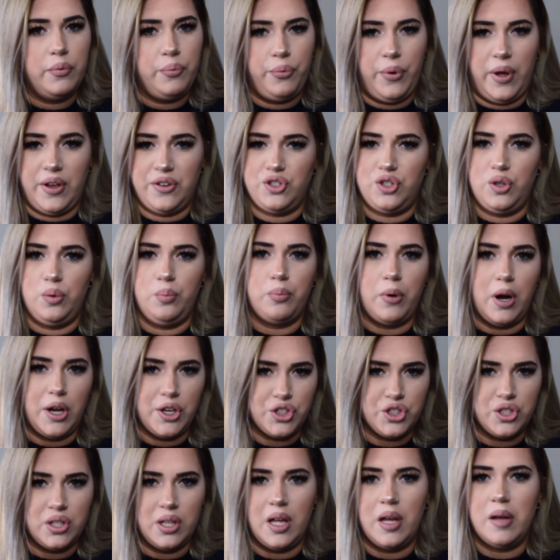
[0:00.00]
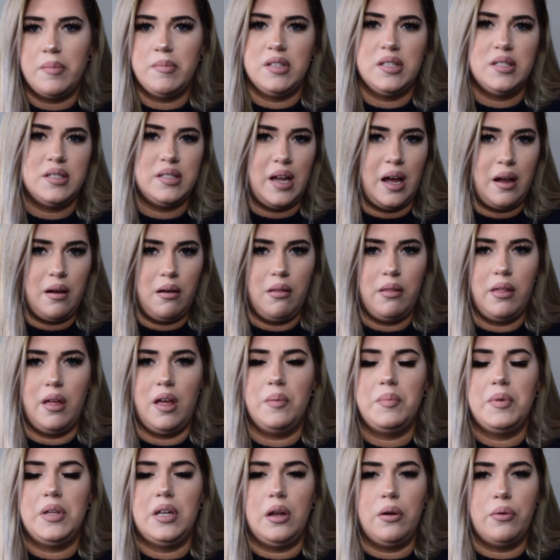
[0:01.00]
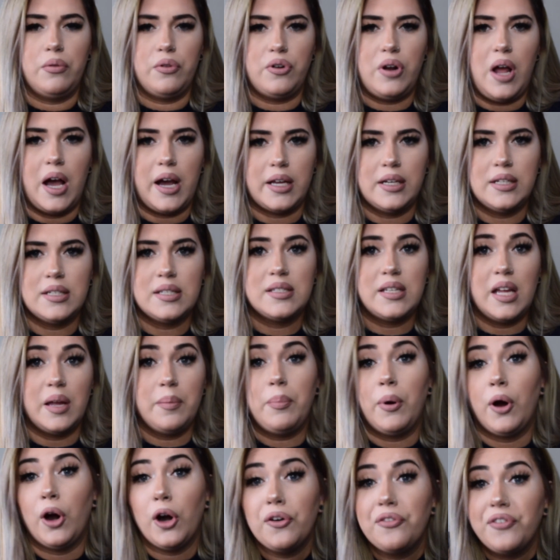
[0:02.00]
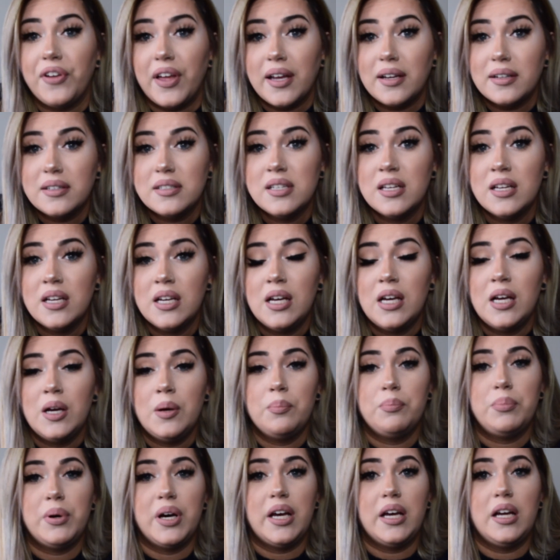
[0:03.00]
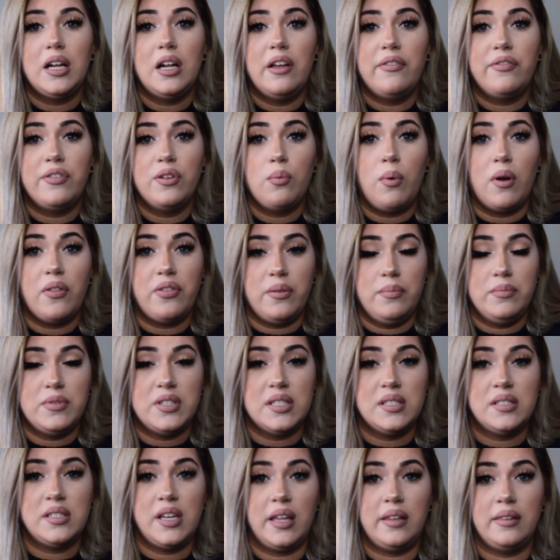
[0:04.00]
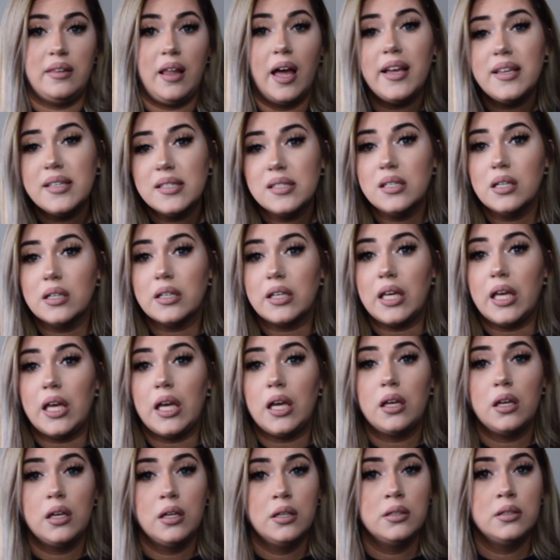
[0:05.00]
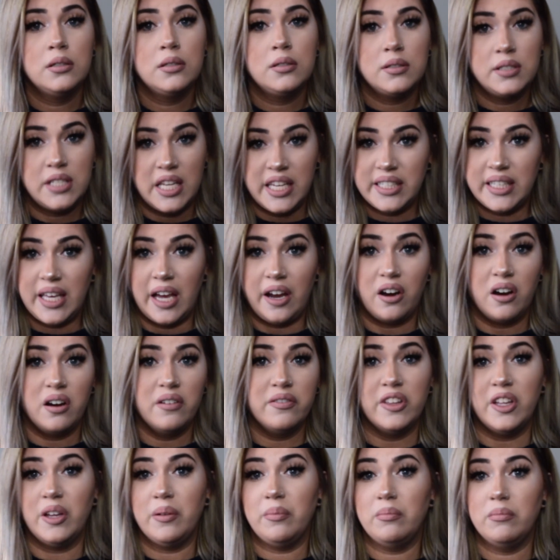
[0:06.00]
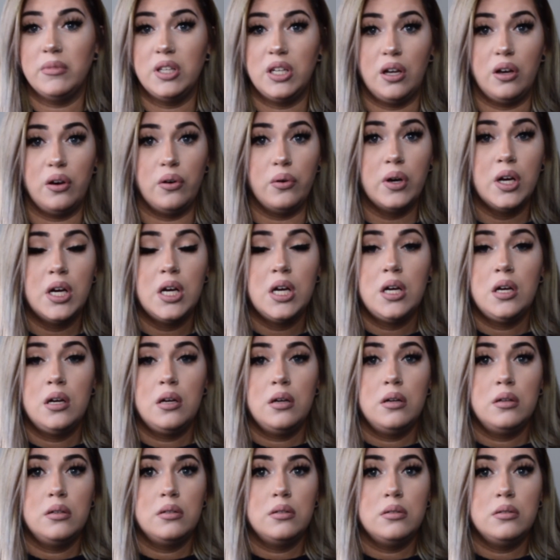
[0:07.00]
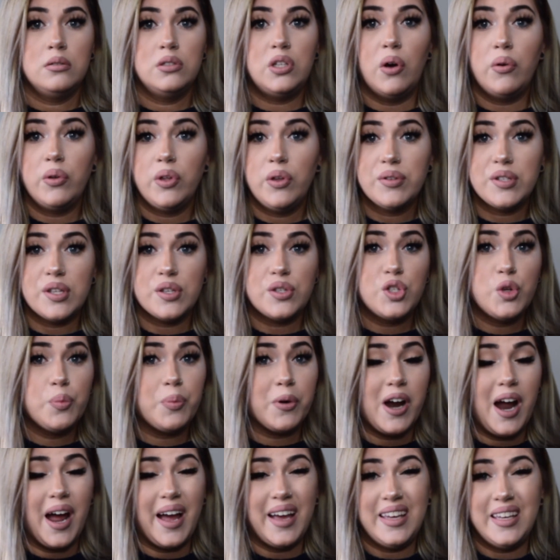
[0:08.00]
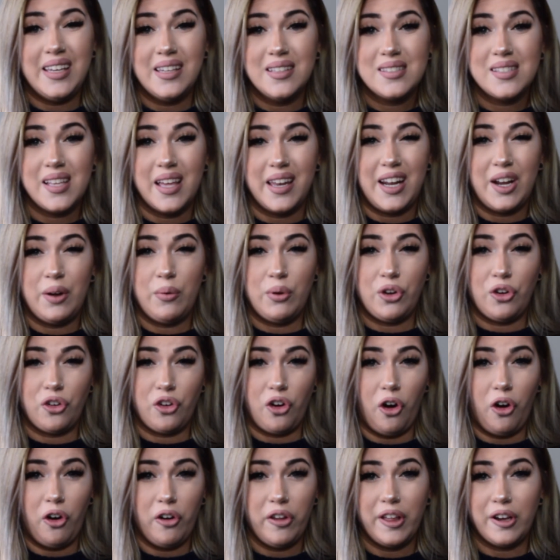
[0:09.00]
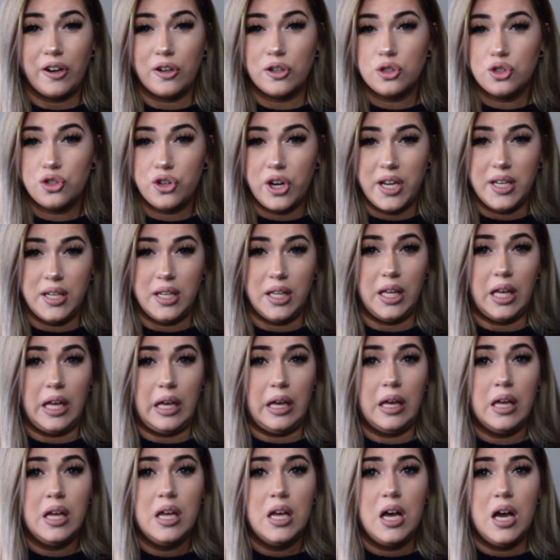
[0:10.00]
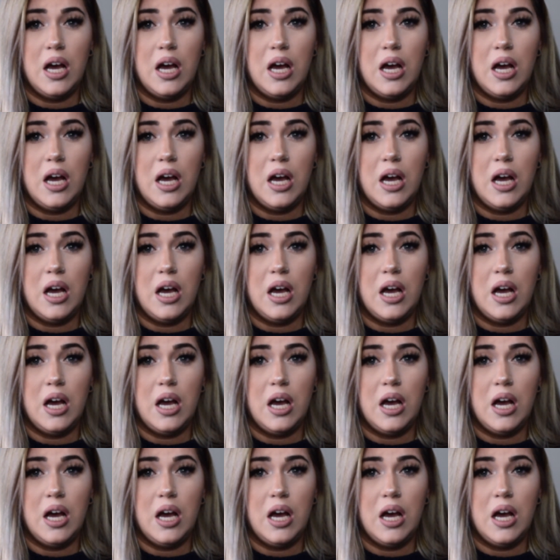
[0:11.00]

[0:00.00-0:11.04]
as you brush them and style them. They're not going to stay perfect, but if you want them to stay nice looking, take care of them. Don't use a super high heat setting when you're curling or straightening.